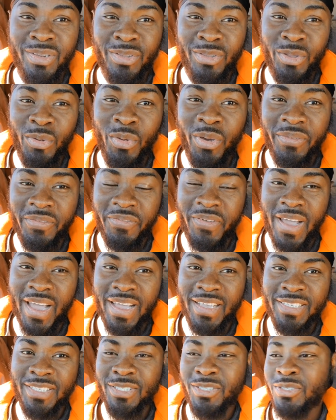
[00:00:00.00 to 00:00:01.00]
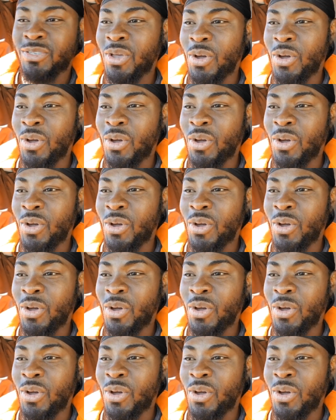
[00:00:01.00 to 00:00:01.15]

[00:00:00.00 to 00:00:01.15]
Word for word: do it fast.